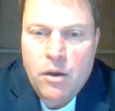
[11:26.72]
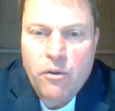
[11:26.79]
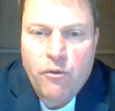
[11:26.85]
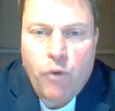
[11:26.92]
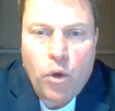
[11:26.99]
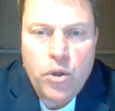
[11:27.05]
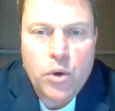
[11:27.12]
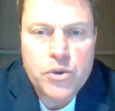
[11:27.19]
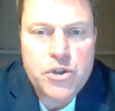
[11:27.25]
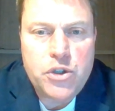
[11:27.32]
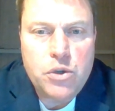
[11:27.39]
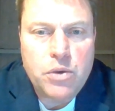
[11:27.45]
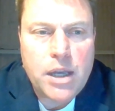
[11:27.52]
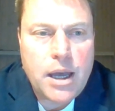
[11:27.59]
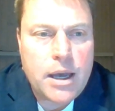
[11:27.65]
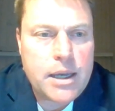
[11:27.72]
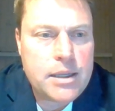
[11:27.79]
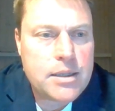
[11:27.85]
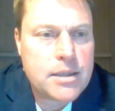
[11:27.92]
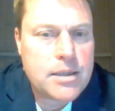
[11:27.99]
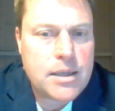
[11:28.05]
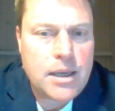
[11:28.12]
for those new
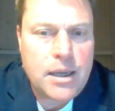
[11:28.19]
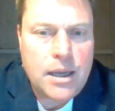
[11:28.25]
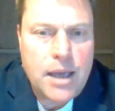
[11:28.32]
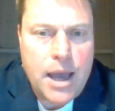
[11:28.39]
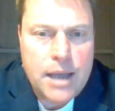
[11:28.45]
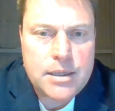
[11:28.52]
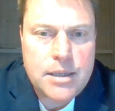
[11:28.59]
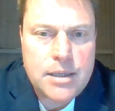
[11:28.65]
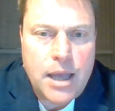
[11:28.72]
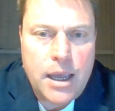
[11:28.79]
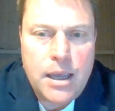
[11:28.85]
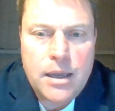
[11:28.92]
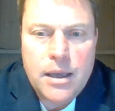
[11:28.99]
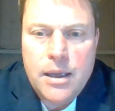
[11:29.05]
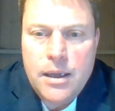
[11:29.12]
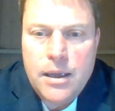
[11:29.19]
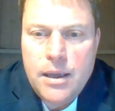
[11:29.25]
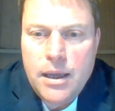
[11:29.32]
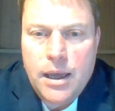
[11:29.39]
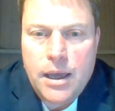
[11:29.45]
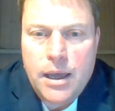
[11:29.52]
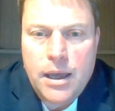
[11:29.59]
kites as they
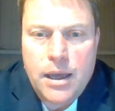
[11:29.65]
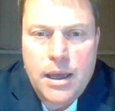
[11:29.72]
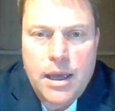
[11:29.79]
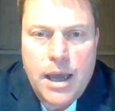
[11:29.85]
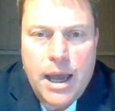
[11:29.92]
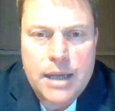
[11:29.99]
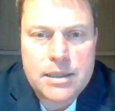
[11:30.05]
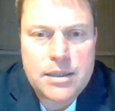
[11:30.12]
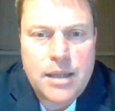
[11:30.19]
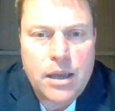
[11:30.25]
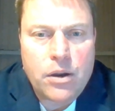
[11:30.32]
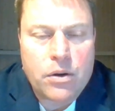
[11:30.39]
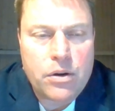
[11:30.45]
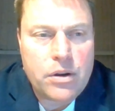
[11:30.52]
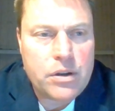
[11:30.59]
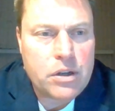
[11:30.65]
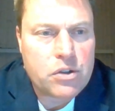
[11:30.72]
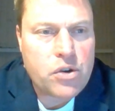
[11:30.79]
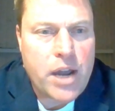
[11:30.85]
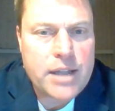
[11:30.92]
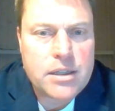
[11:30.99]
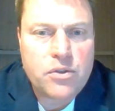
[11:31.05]
are
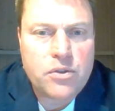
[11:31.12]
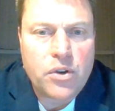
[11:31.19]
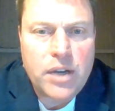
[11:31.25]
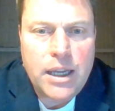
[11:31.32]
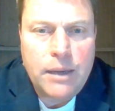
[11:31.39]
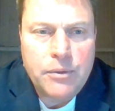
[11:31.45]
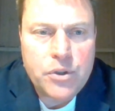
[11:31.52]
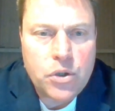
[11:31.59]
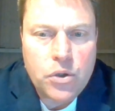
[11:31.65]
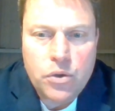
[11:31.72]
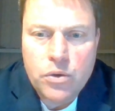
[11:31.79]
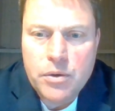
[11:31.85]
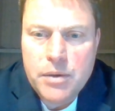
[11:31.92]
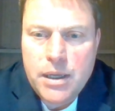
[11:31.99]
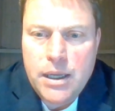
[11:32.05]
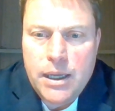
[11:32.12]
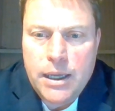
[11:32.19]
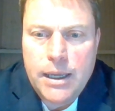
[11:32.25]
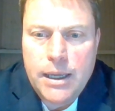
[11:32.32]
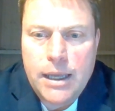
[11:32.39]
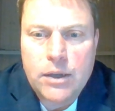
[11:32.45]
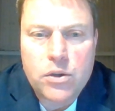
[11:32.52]
transferred into
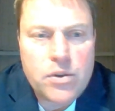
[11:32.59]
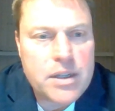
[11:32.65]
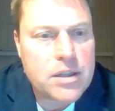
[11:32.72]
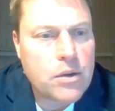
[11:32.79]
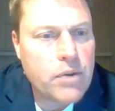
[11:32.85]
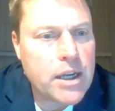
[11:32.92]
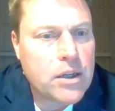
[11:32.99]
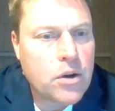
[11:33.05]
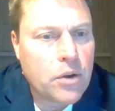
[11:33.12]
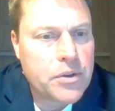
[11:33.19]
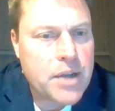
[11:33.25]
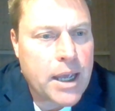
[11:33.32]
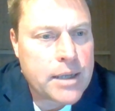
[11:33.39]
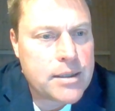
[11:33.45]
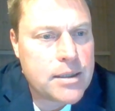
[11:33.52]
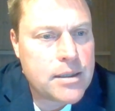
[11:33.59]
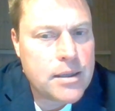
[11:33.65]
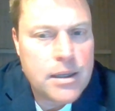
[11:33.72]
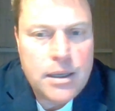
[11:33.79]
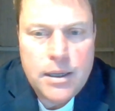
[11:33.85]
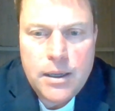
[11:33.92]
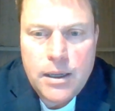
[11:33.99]
this grid context
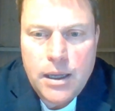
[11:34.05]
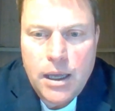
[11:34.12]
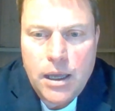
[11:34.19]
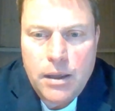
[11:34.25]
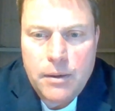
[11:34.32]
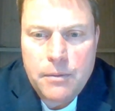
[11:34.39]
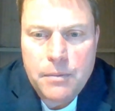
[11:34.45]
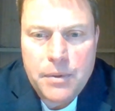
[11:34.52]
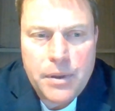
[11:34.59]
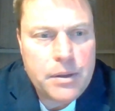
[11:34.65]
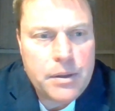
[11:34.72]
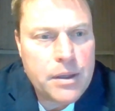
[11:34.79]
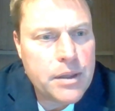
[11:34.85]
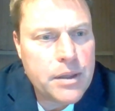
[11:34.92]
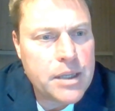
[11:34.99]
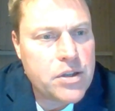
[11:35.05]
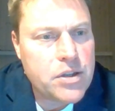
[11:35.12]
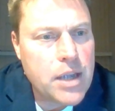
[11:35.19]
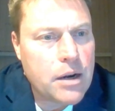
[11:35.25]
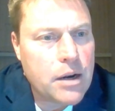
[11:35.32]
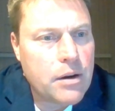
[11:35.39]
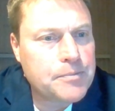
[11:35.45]
this
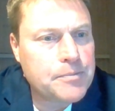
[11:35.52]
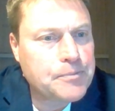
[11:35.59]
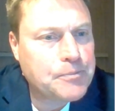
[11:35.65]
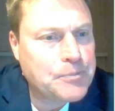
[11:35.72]
year.